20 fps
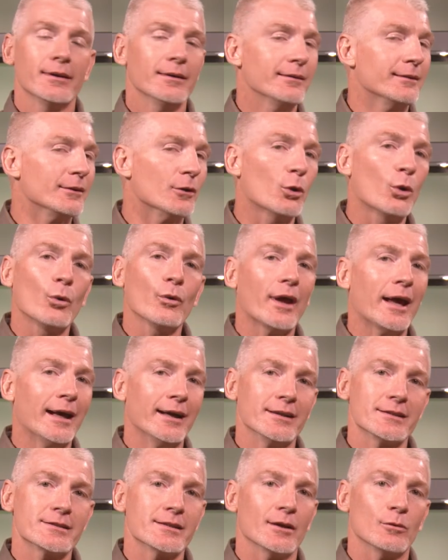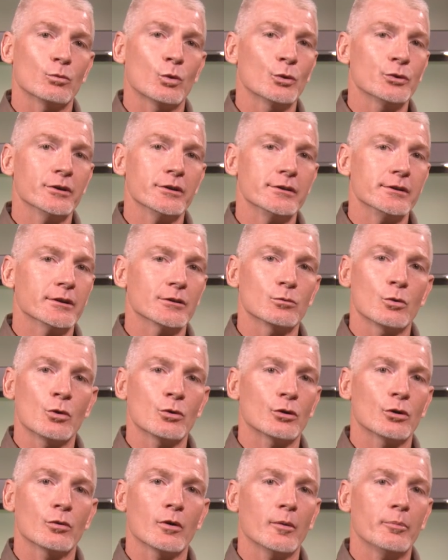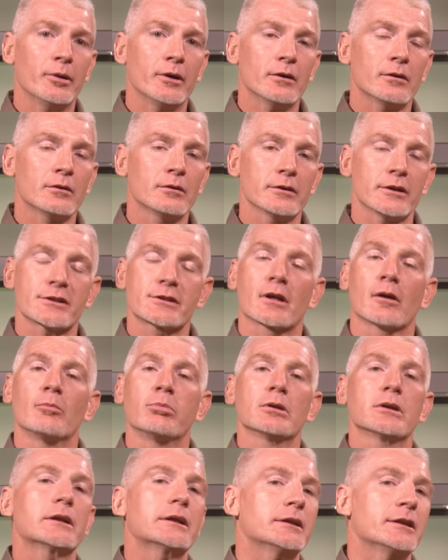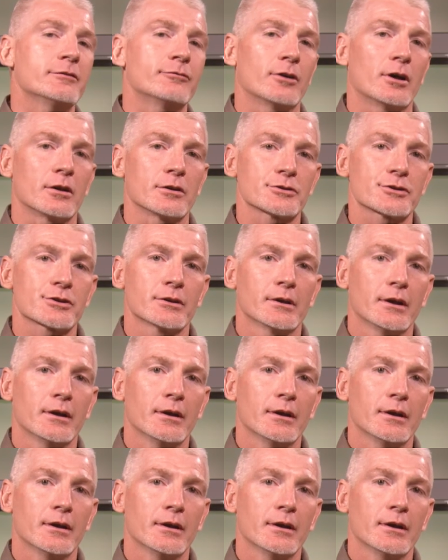The old adage that wounded deer won't go uphill is completely false.